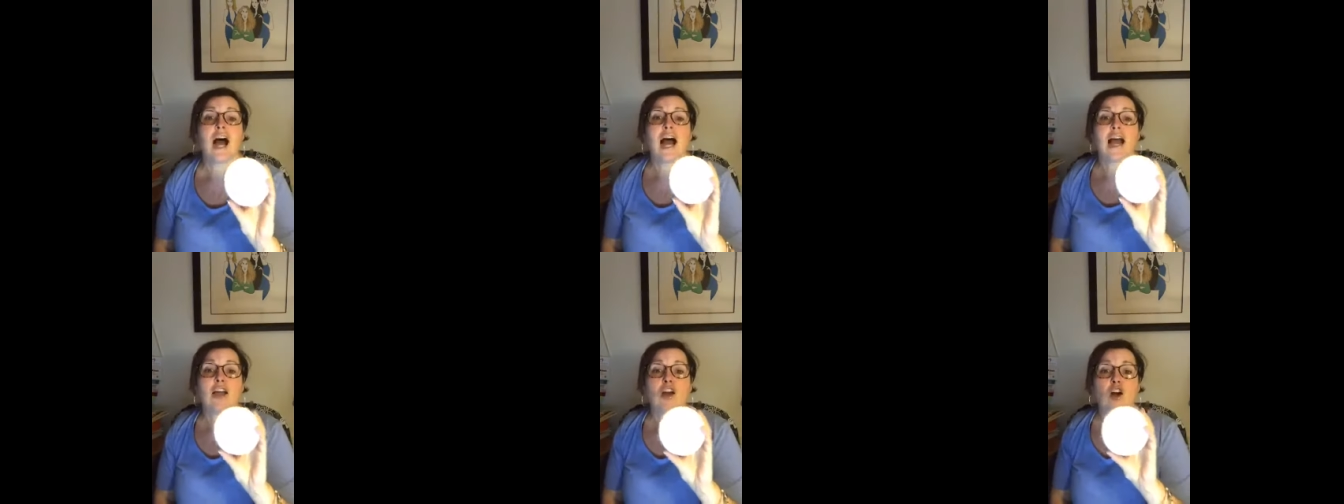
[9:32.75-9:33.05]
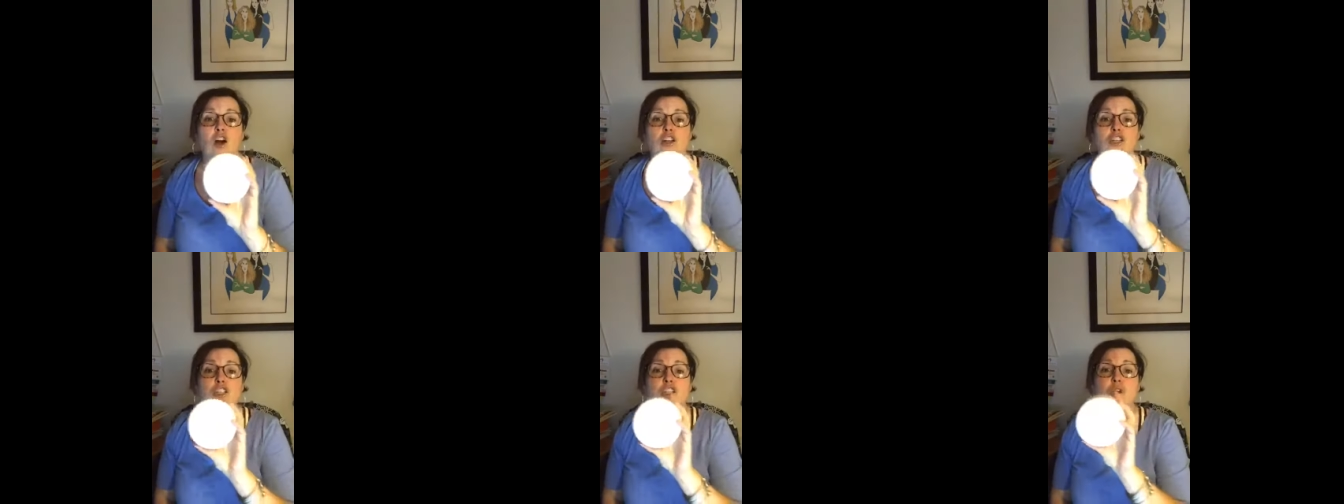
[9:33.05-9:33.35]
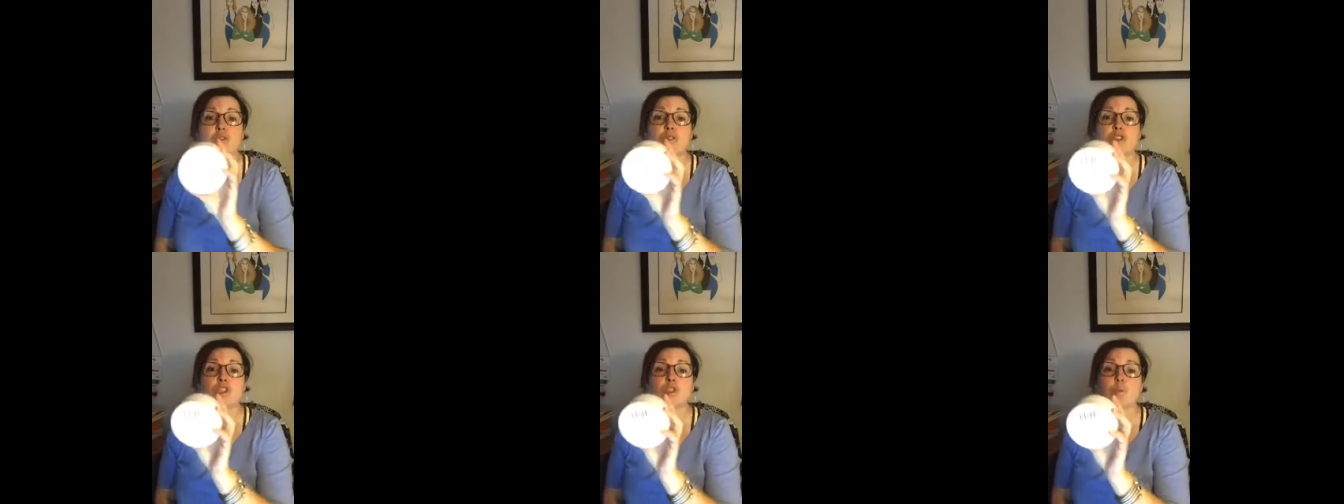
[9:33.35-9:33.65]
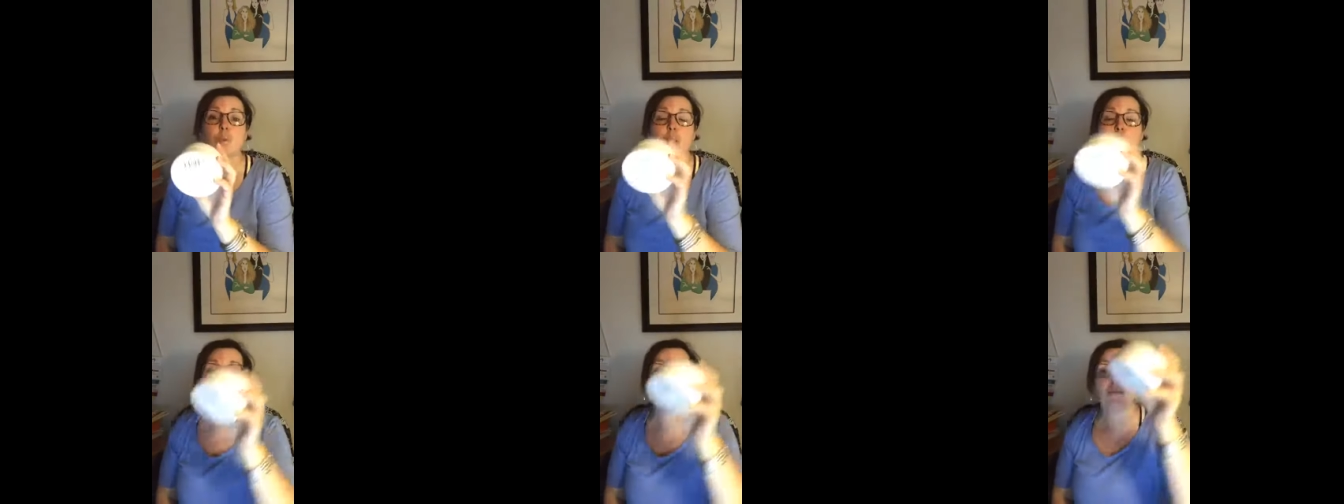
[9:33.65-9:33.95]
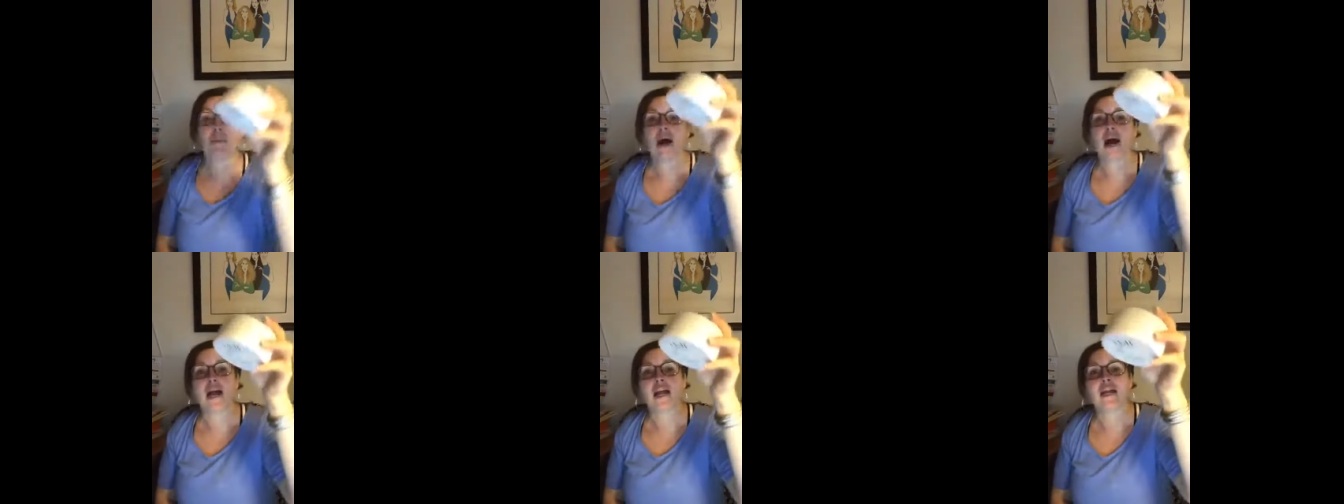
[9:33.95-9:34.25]
I also
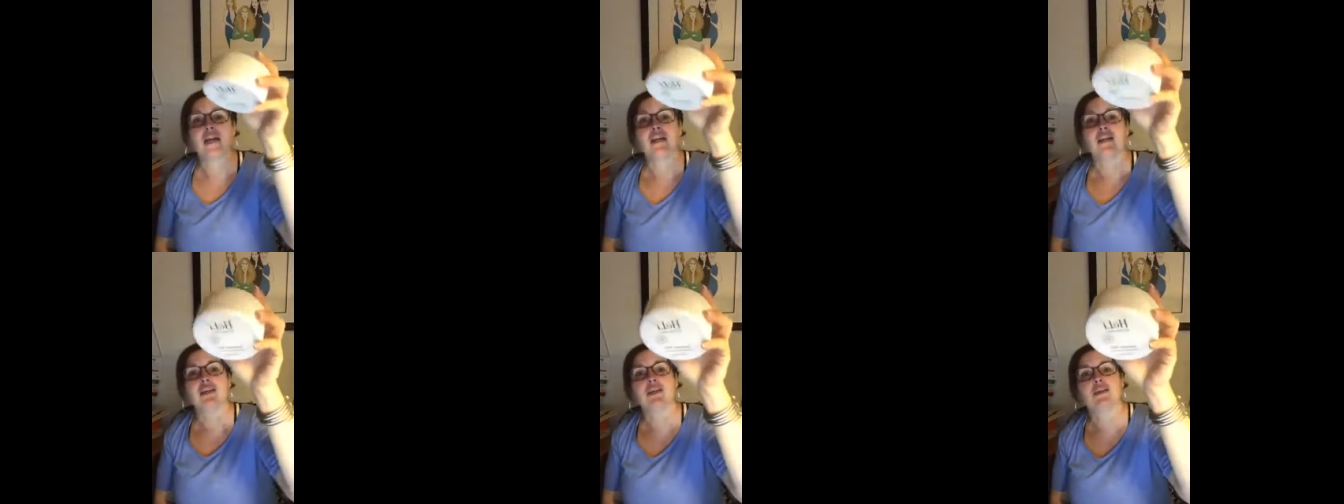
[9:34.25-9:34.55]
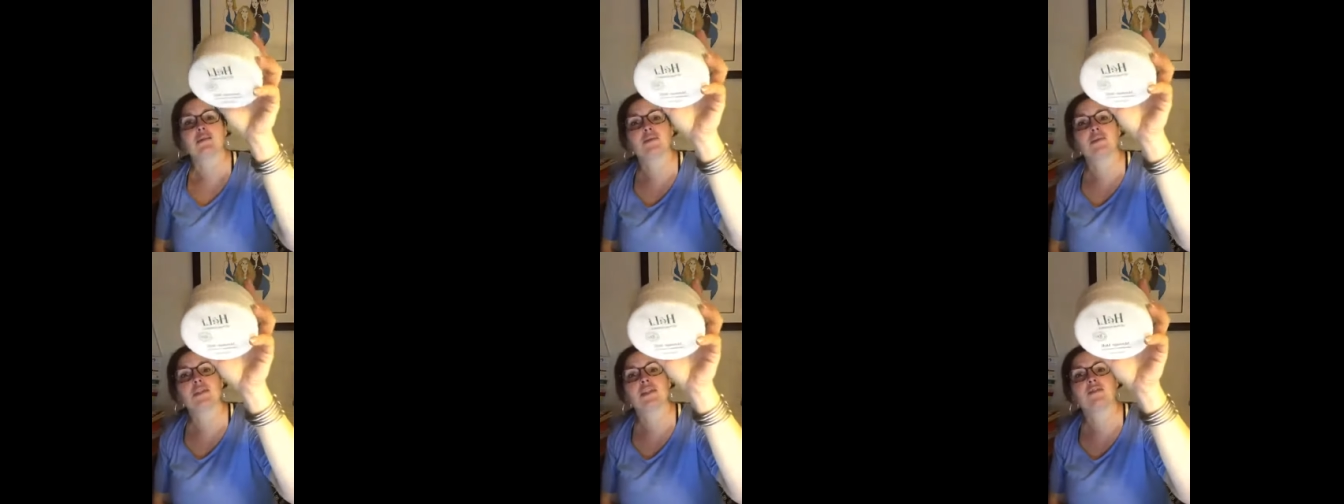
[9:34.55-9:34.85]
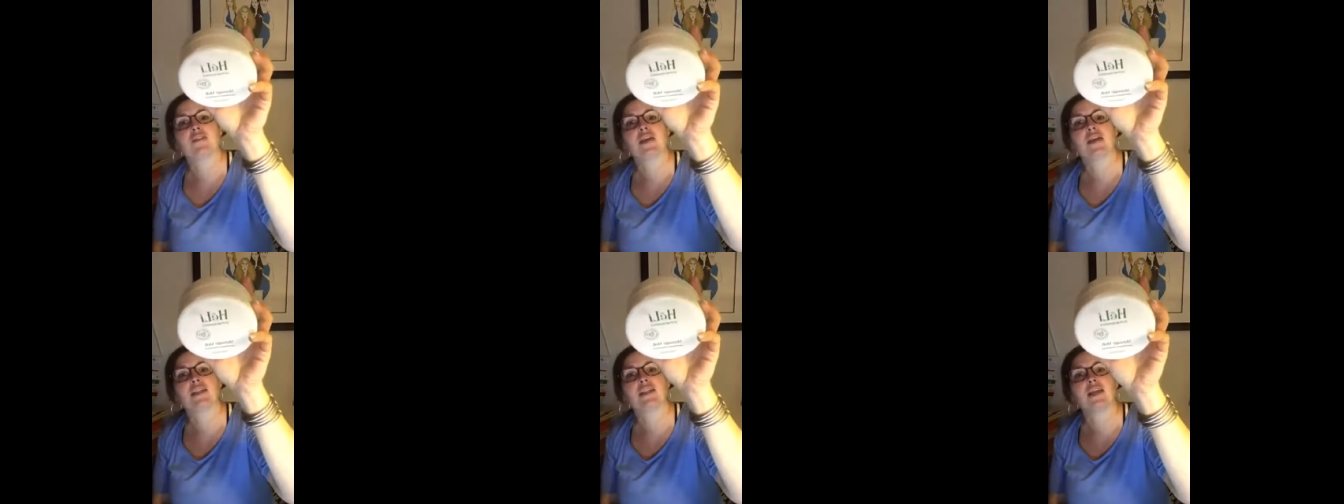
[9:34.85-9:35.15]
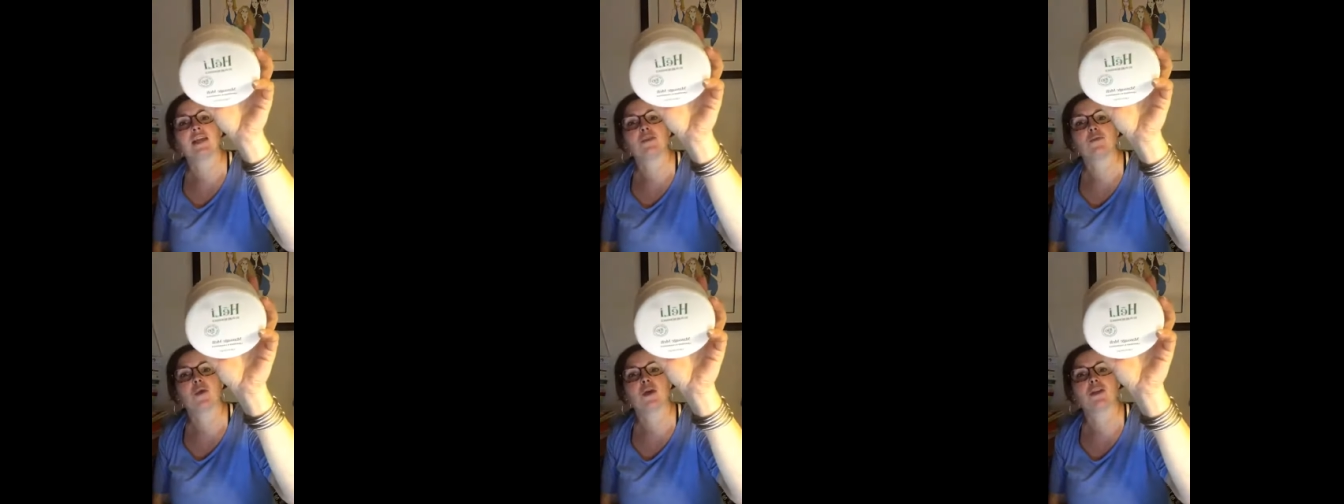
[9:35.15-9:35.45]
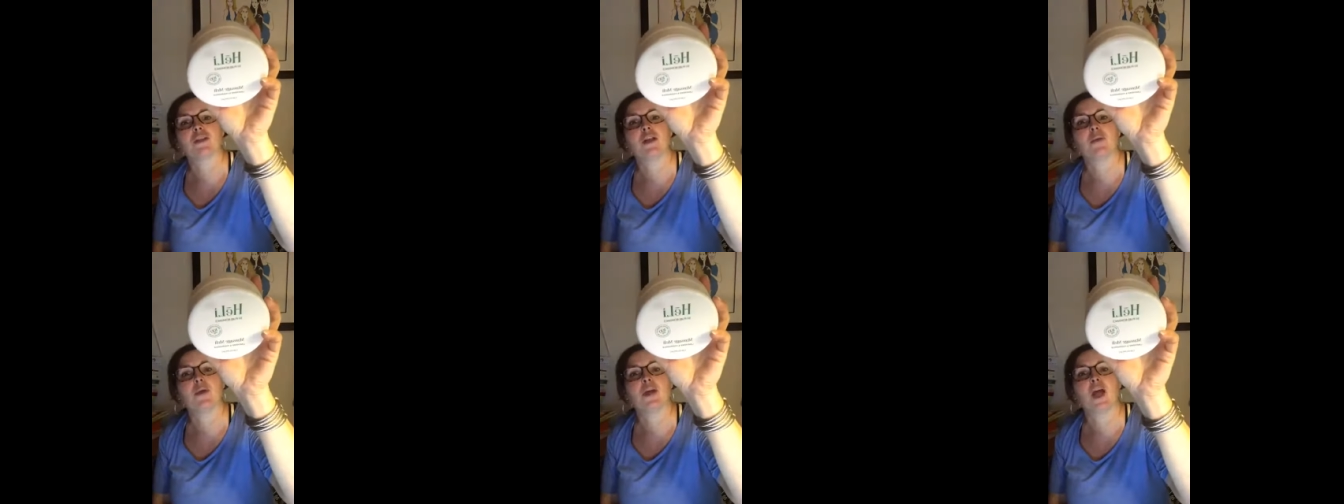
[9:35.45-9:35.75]
swear by it. let me see if I get that to
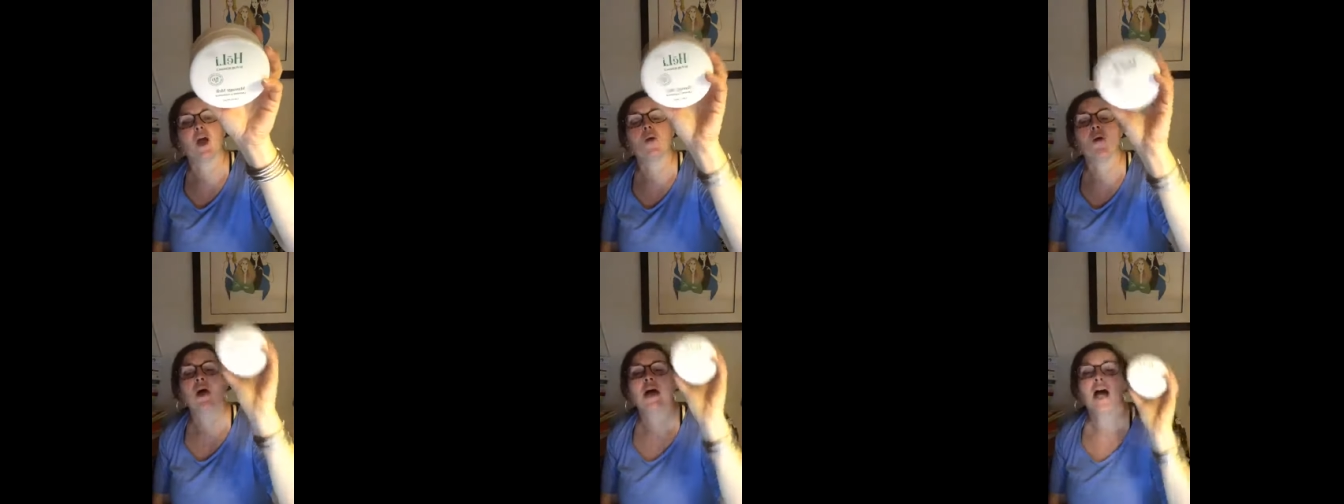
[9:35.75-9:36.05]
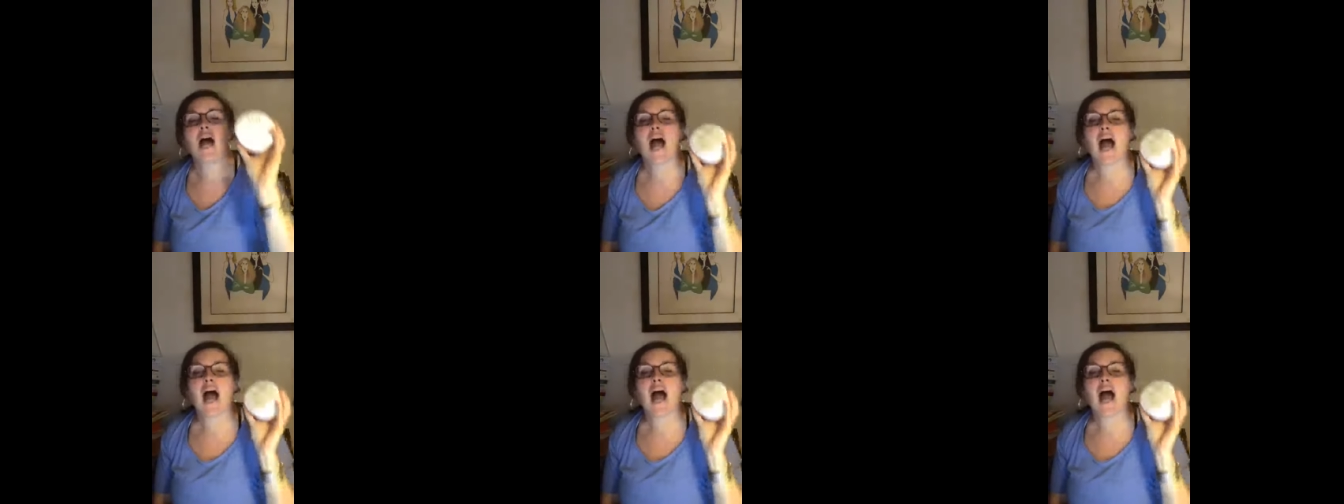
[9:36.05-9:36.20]
work. There we go.